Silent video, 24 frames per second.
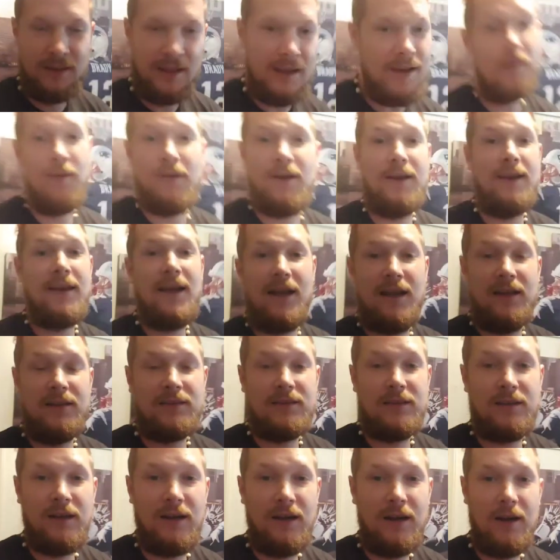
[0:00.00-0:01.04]
Anyway,
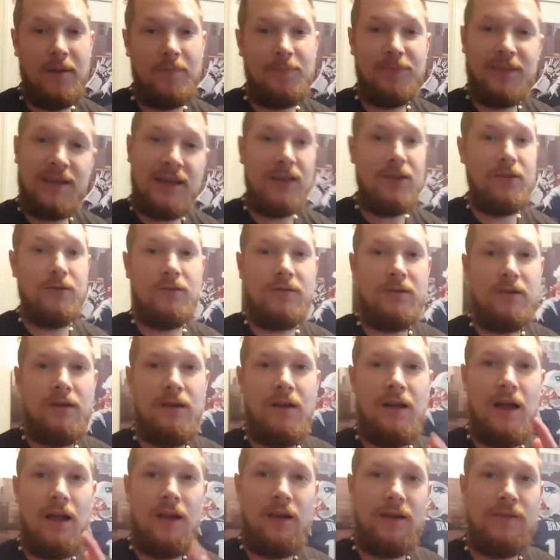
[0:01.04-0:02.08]
guys, um, thank you.
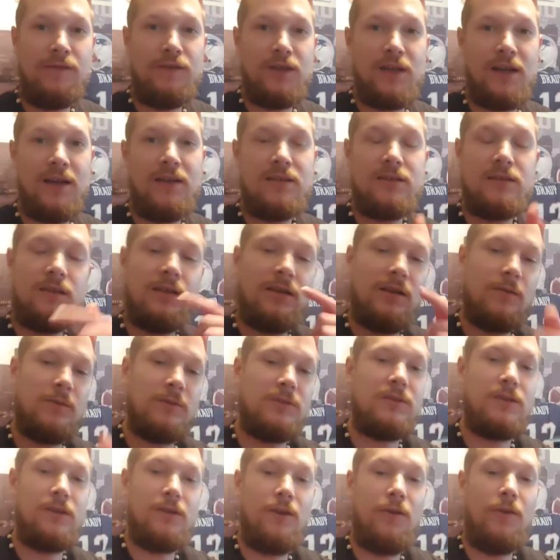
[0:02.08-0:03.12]
I love you guys, and I will
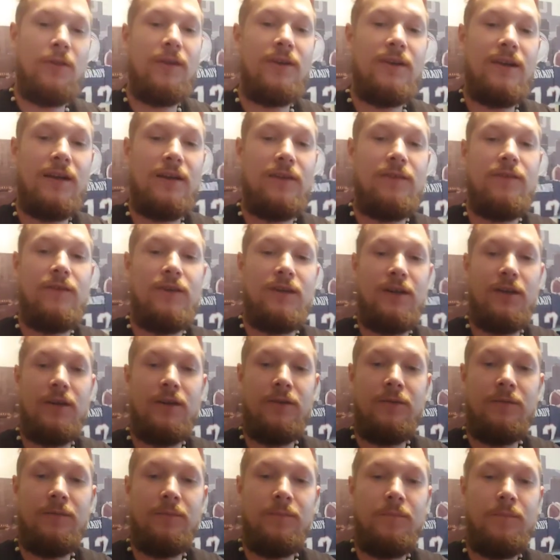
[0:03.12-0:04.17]
see you on the next
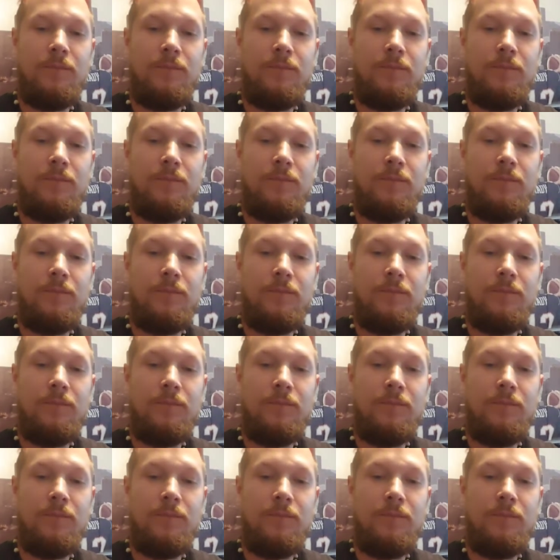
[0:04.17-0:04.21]
video.